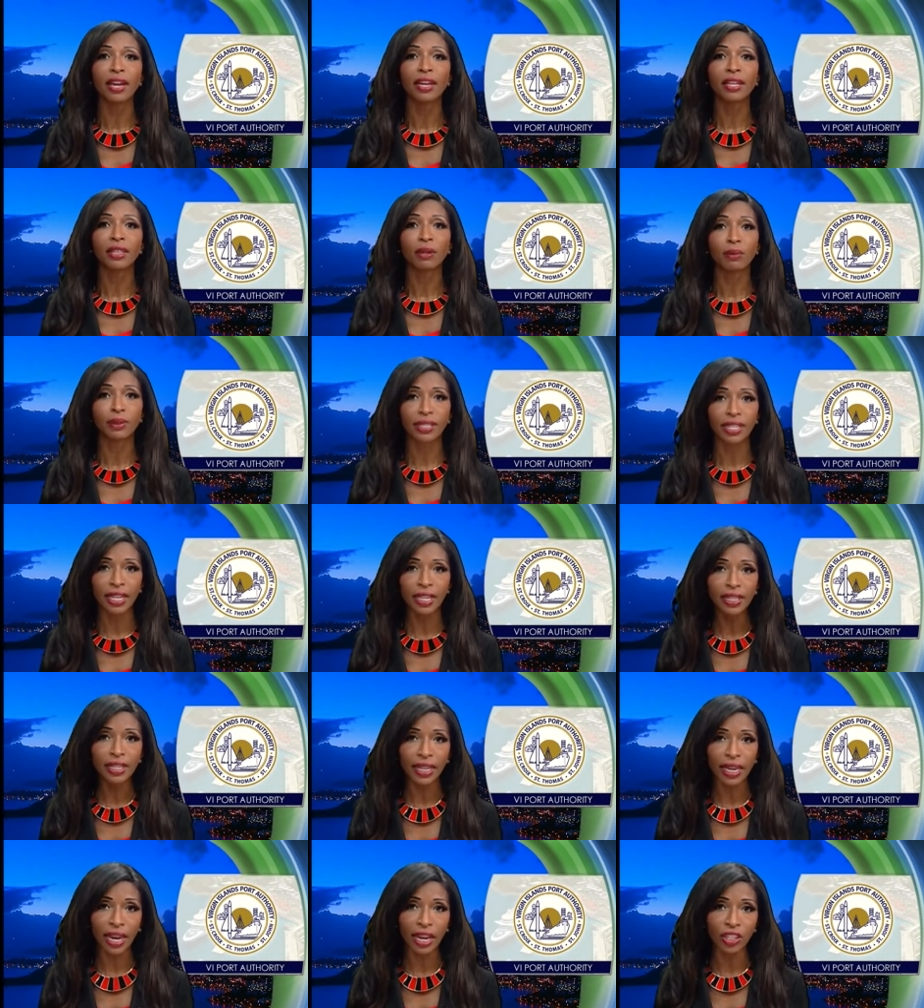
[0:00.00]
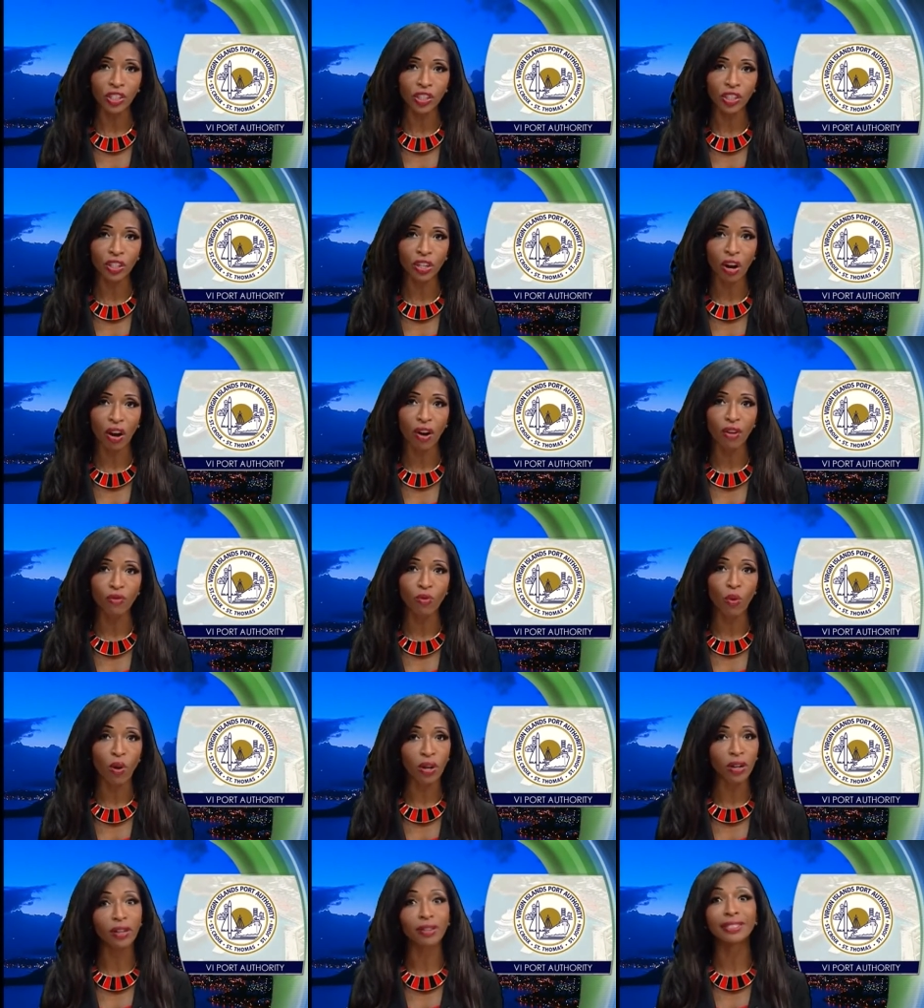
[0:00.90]
there was an indication of
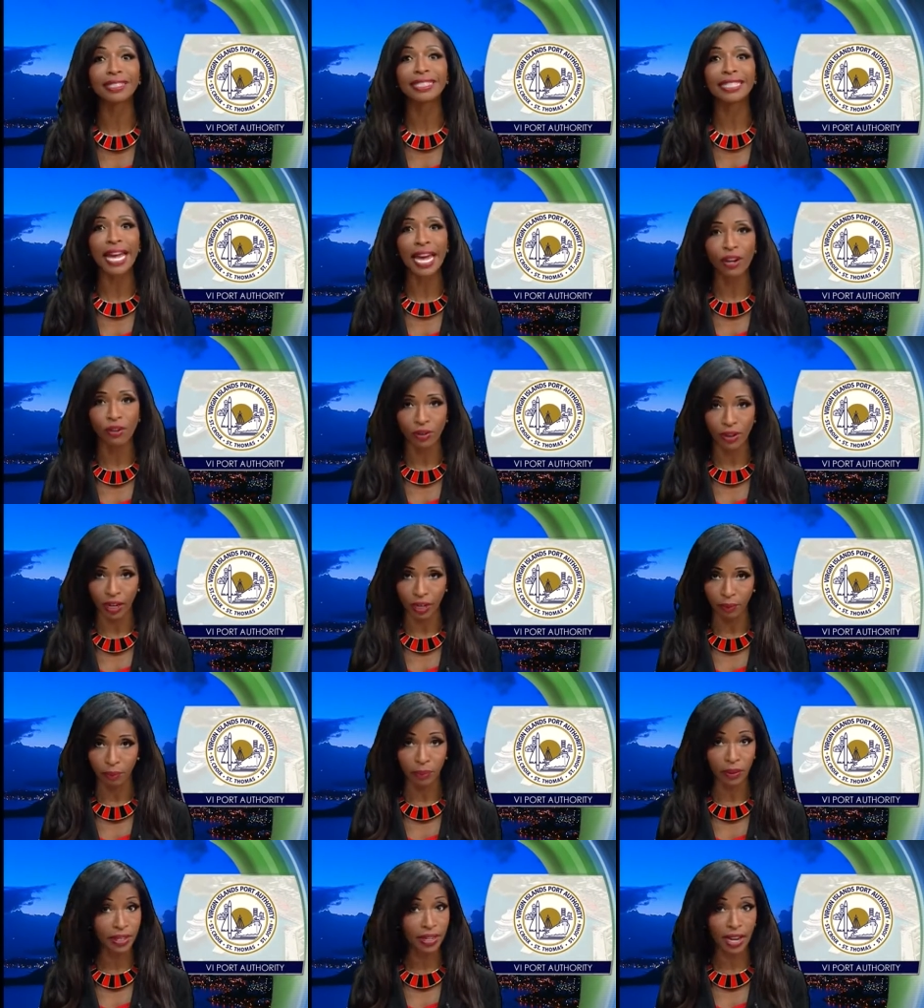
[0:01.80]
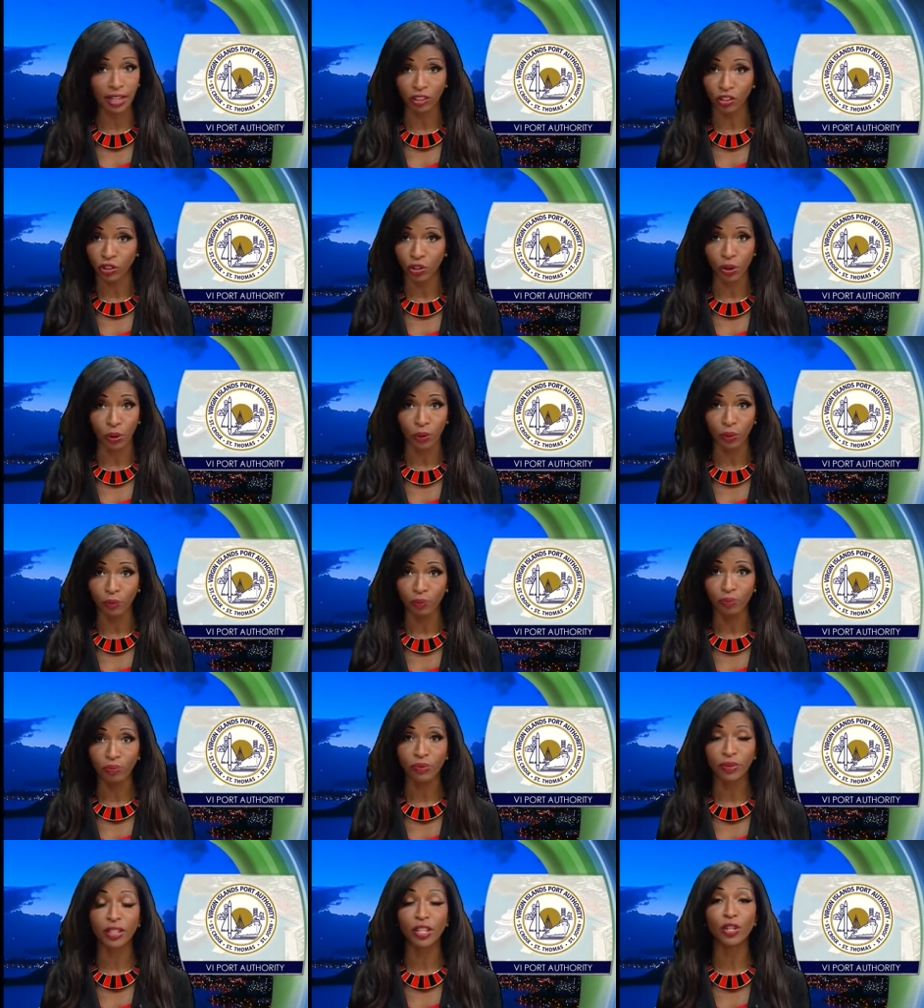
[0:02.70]
one on Saturday, but not so.
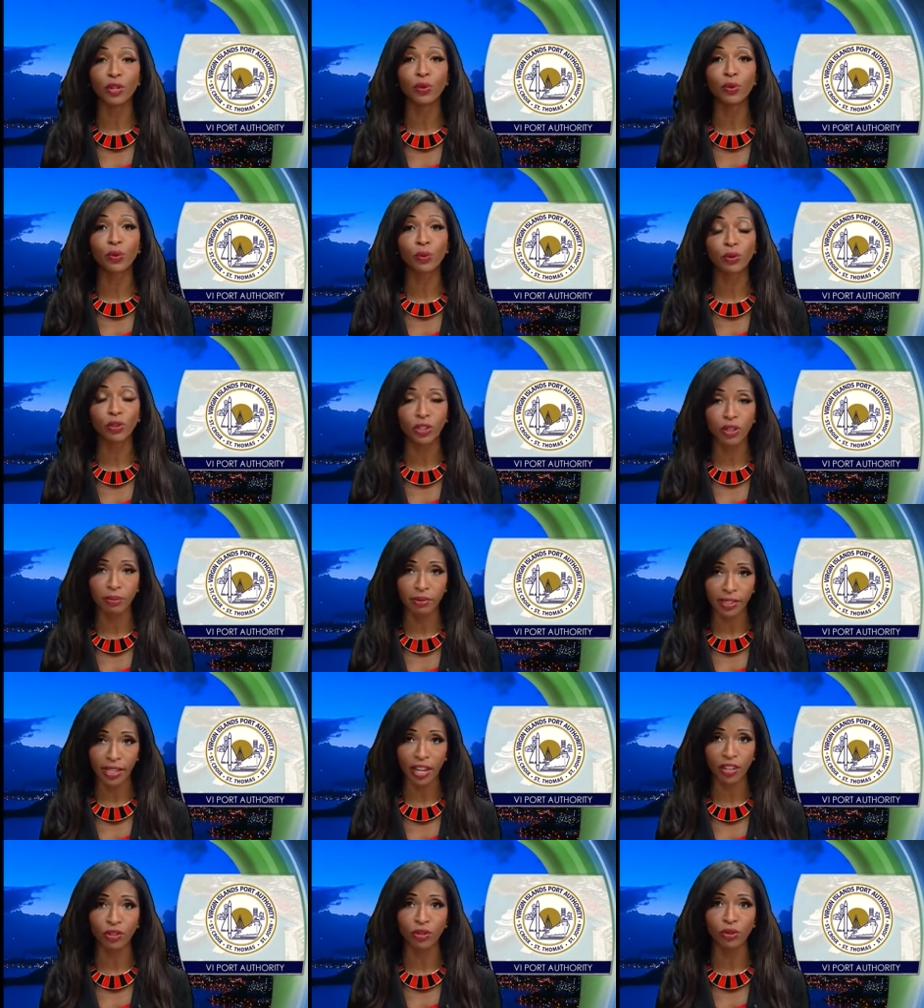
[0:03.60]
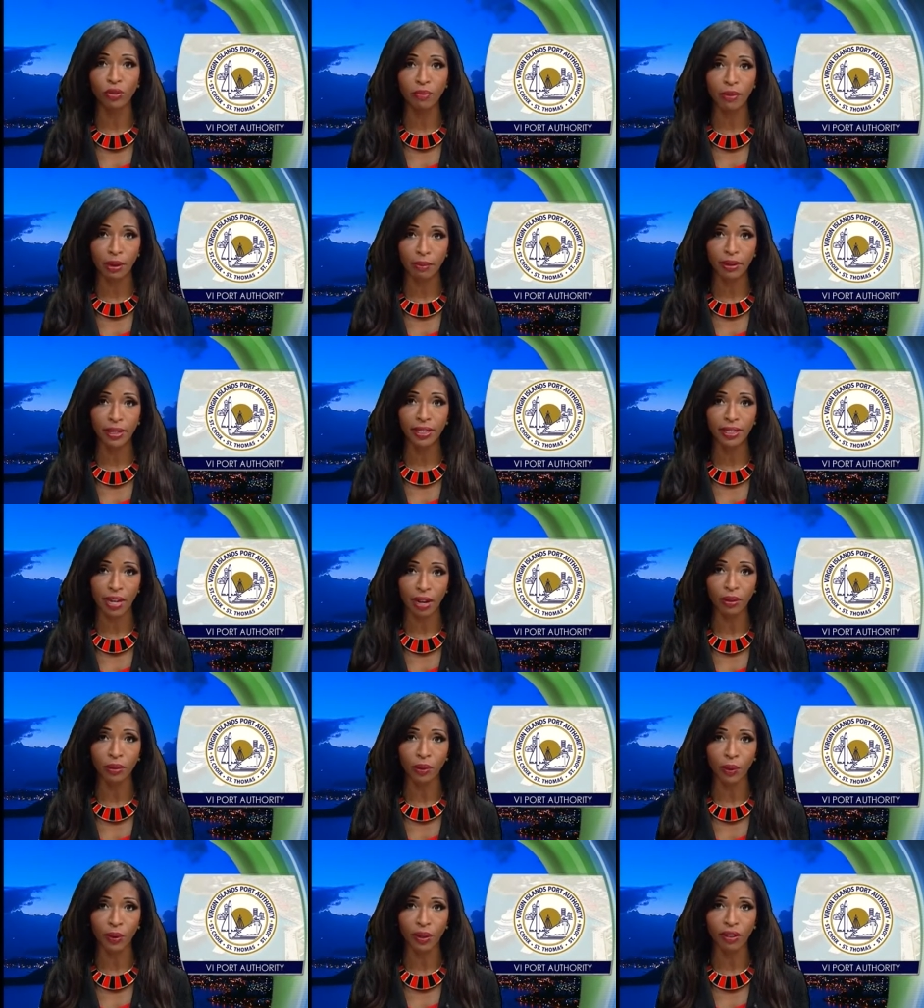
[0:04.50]
The new cruise ship schedule may be
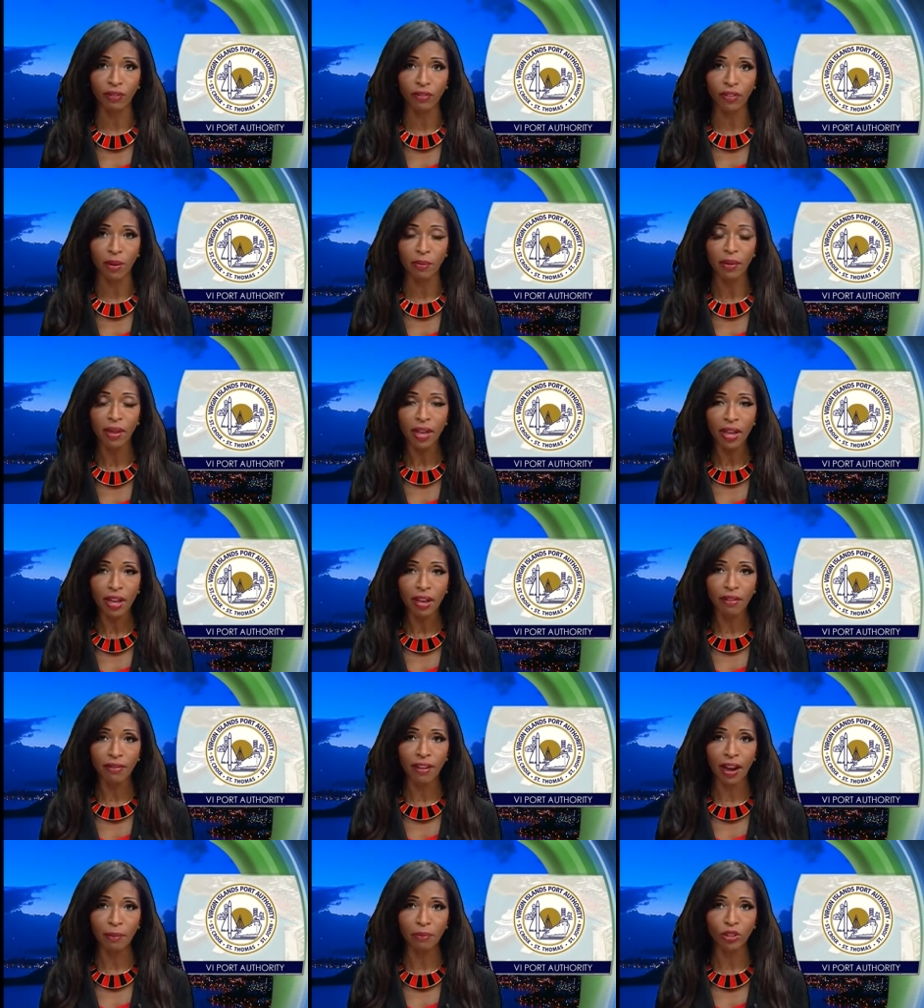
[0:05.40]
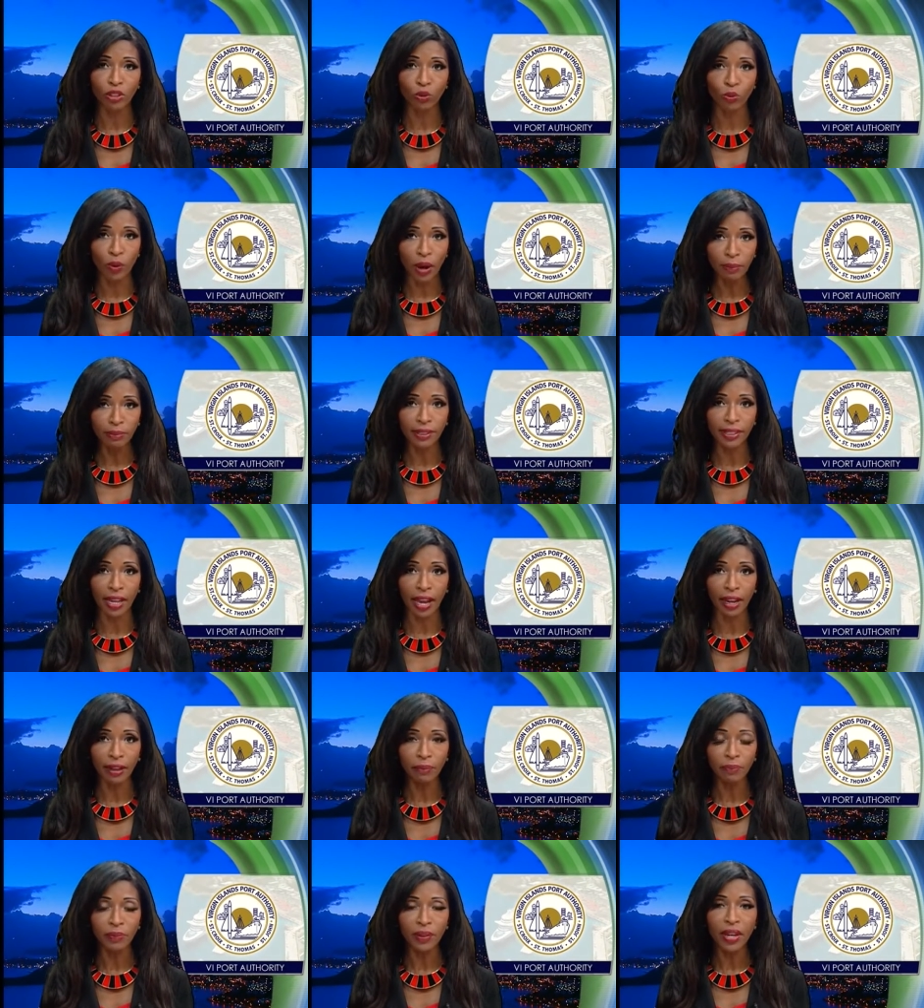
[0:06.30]
downloaded from VIPA's website.